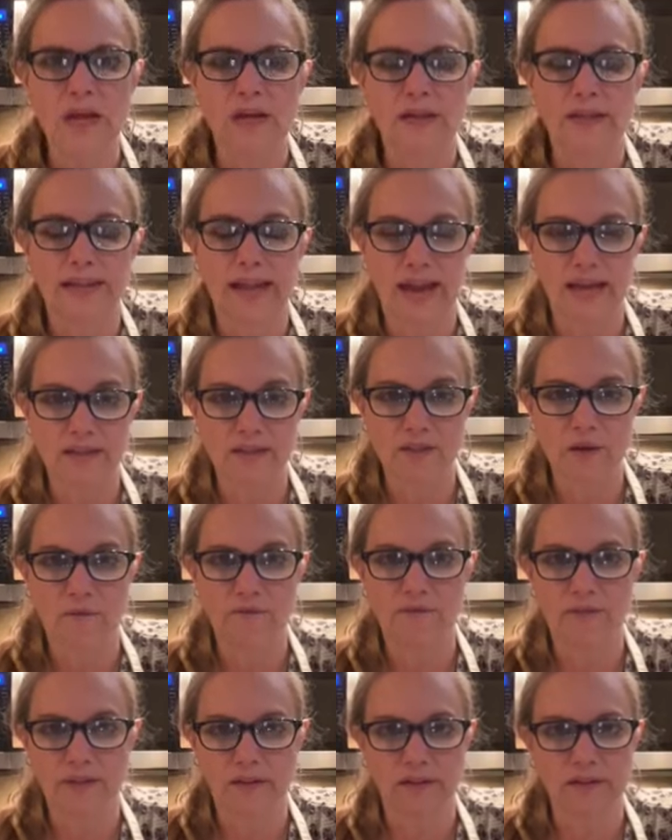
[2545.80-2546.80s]
yeah, so
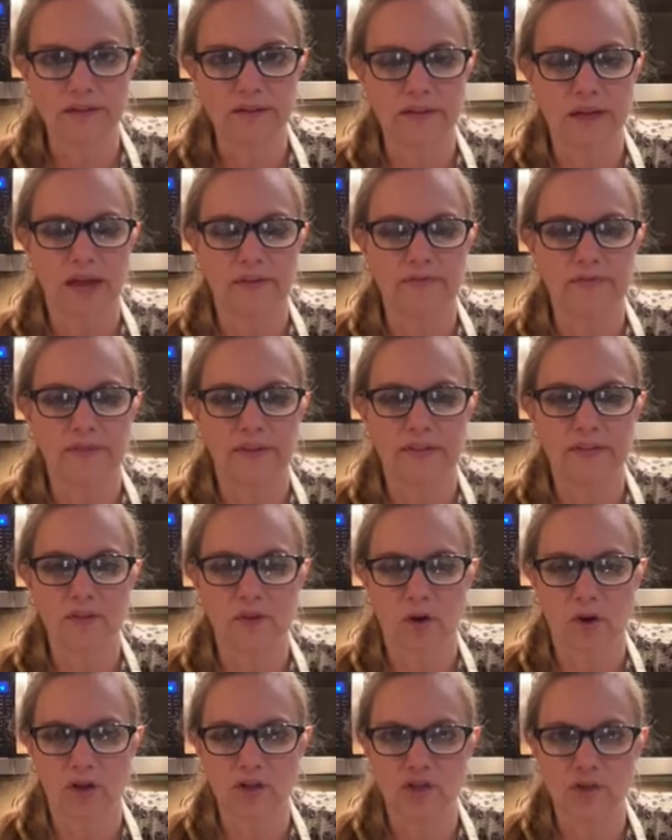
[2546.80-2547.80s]
Phyllis, as
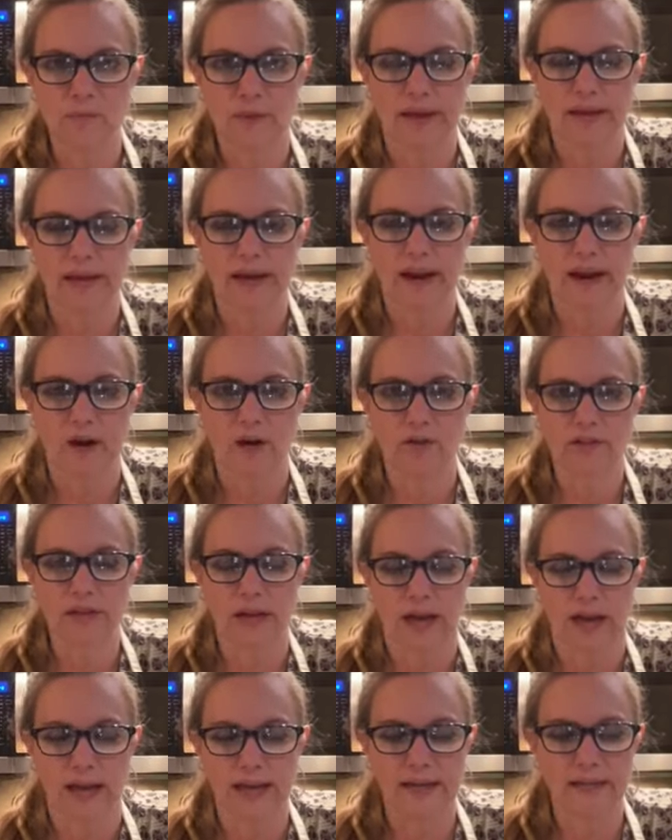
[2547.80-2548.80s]
long as you make it
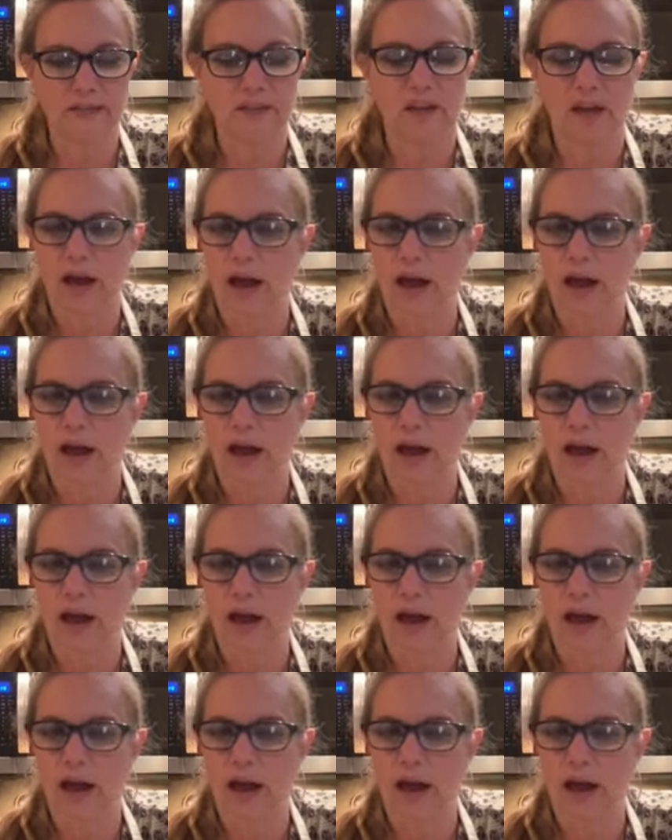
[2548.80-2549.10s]
airtight,